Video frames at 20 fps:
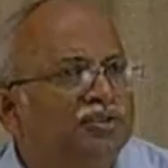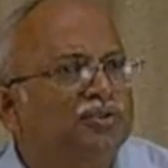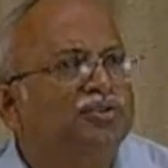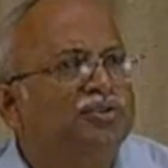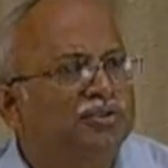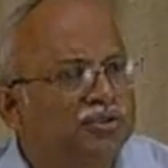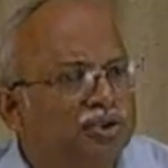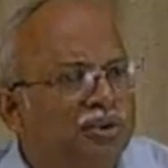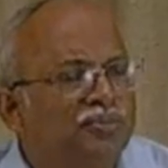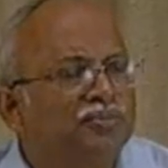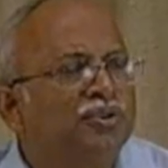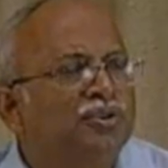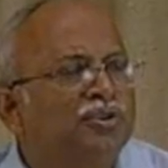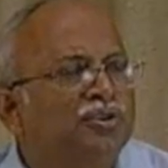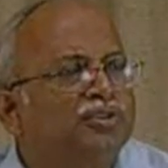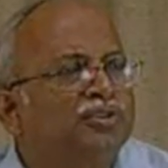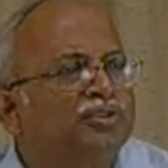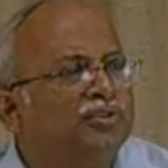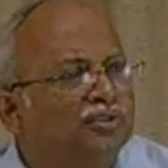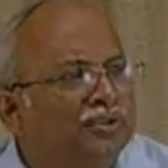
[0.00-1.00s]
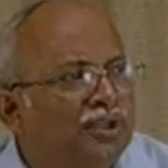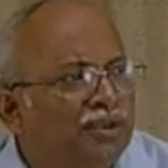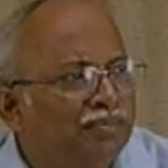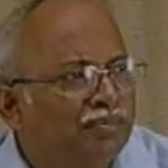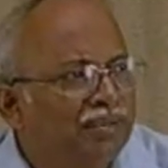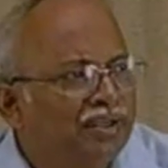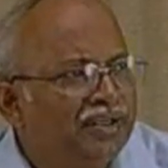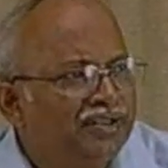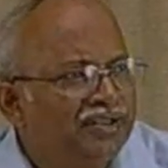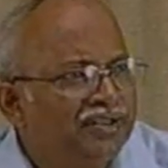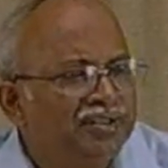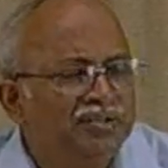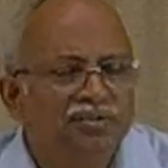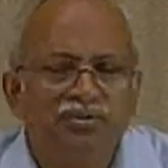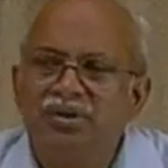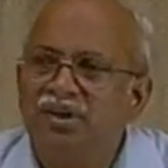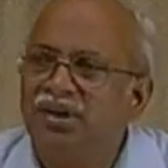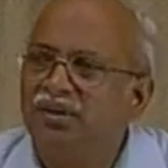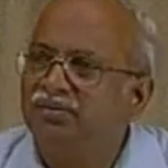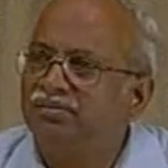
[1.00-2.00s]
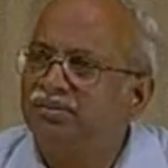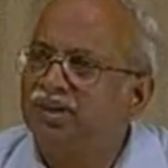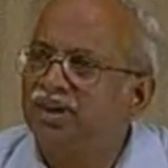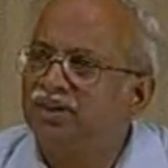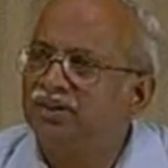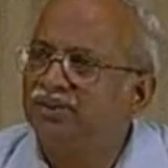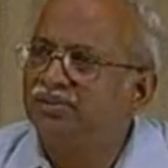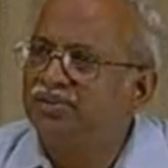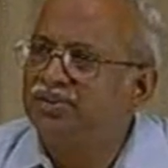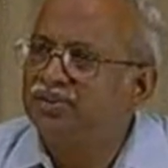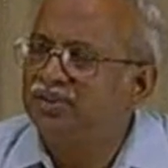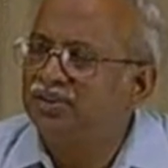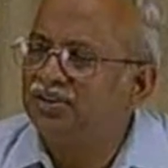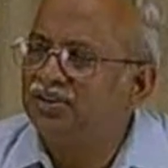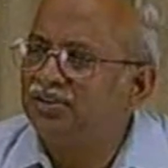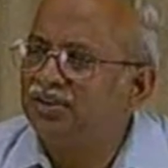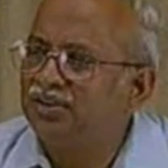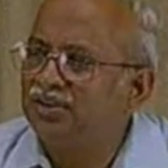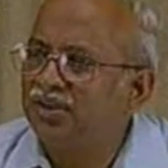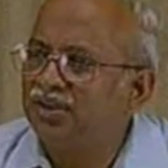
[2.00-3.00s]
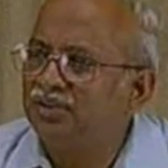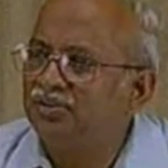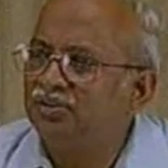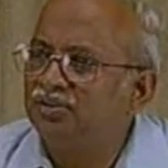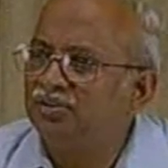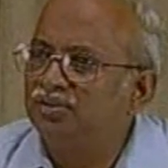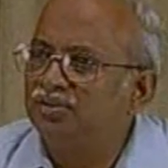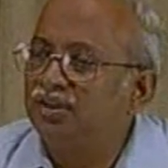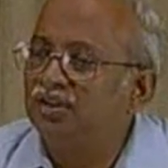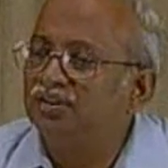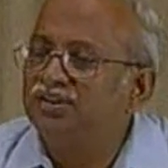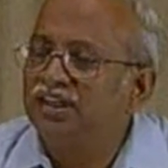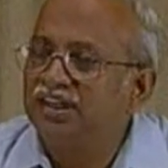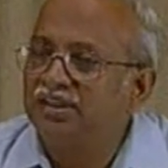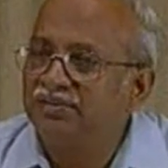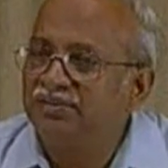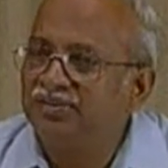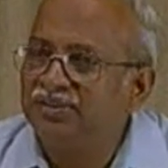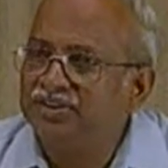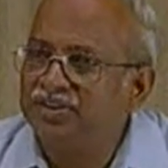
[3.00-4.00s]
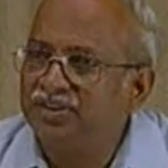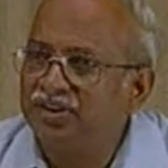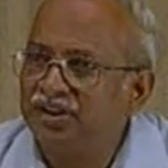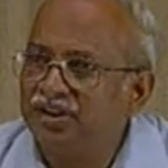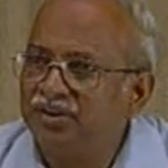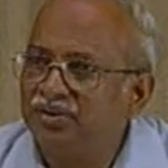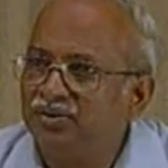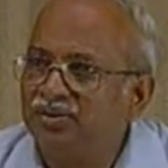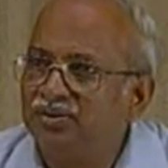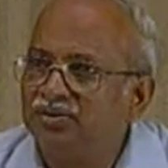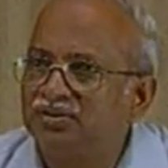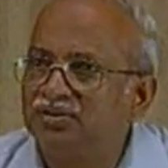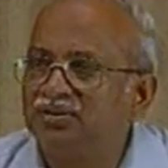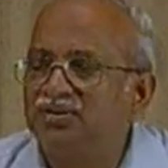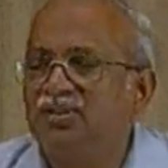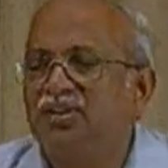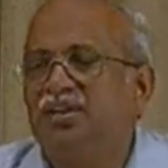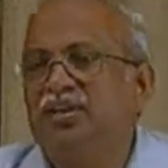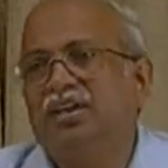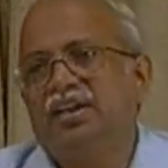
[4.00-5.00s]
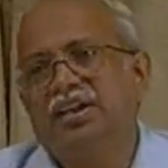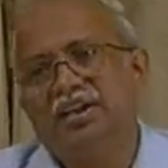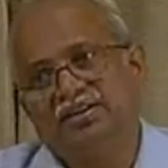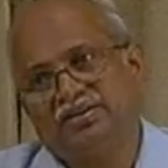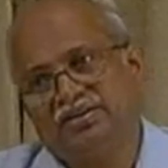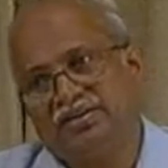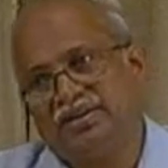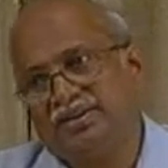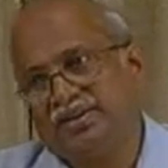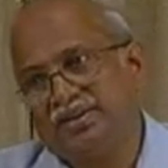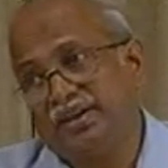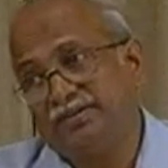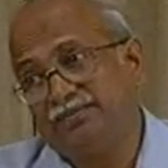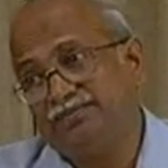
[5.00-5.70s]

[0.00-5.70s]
stop corrosion, we have painting, we have artificial anodes, sacrificial anodes, etc.